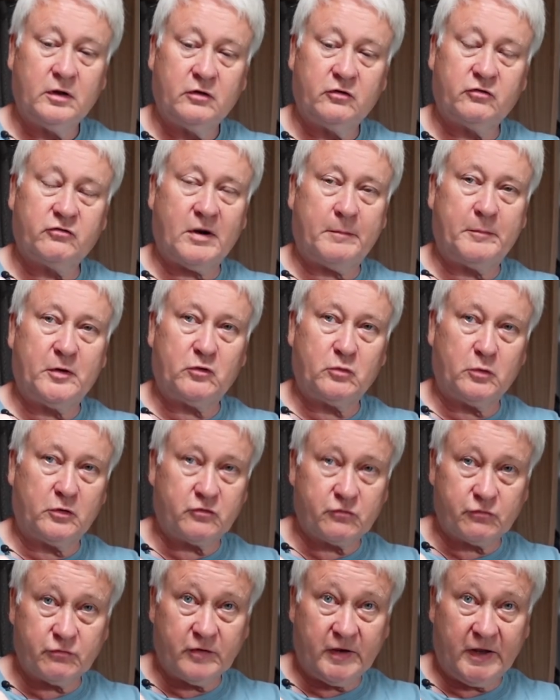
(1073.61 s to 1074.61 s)
strap it to a
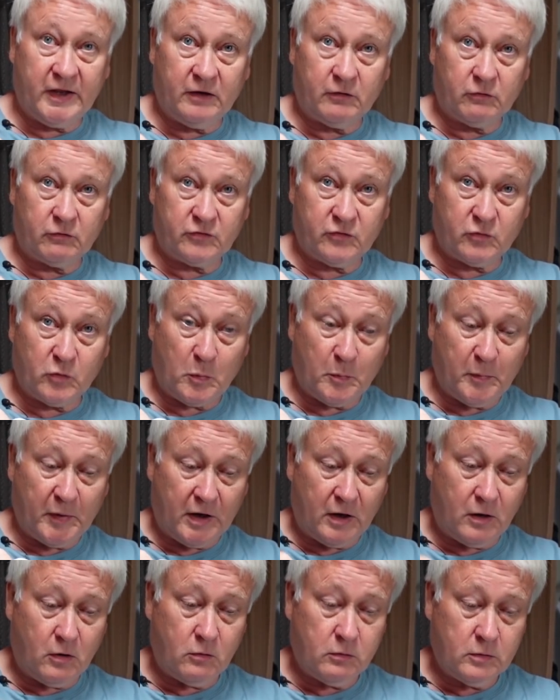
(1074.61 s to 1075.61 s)
tree or to a
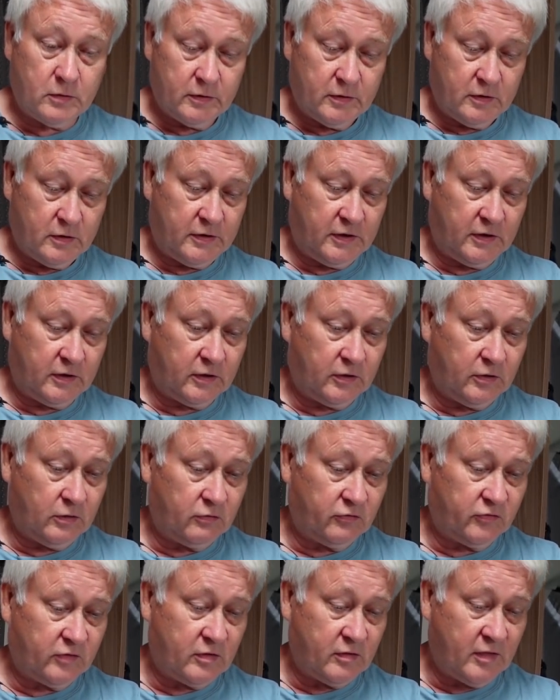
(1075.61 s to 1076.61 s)
pole, and you can
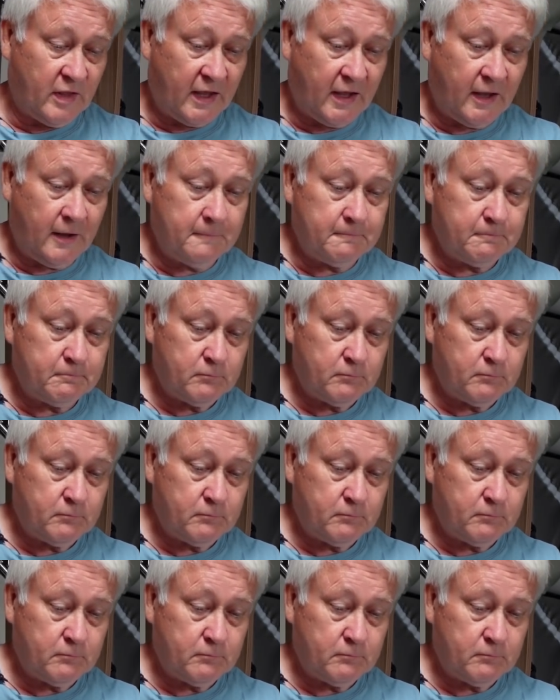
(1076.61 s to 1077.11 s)
use it there.